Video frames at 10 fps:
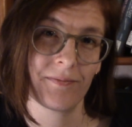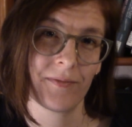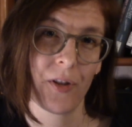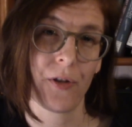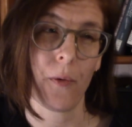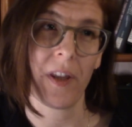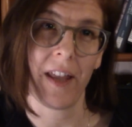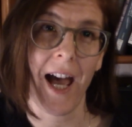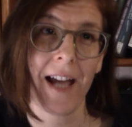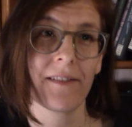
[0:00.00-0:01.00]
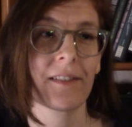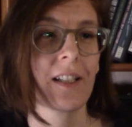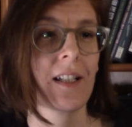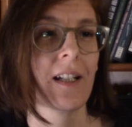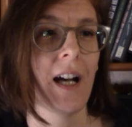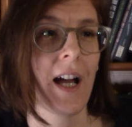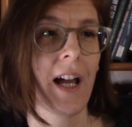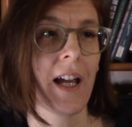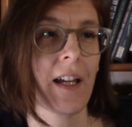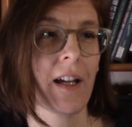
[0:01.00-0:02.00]
So with that,
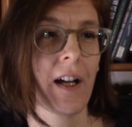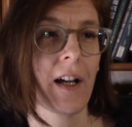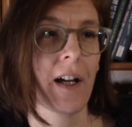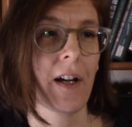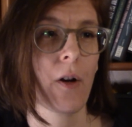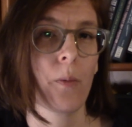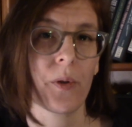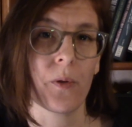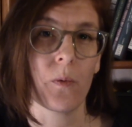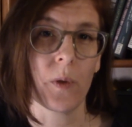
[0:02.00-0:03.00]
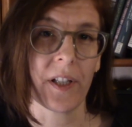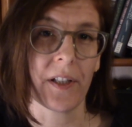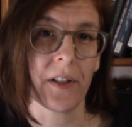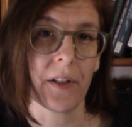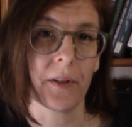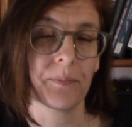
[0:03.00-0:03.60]
I hope you will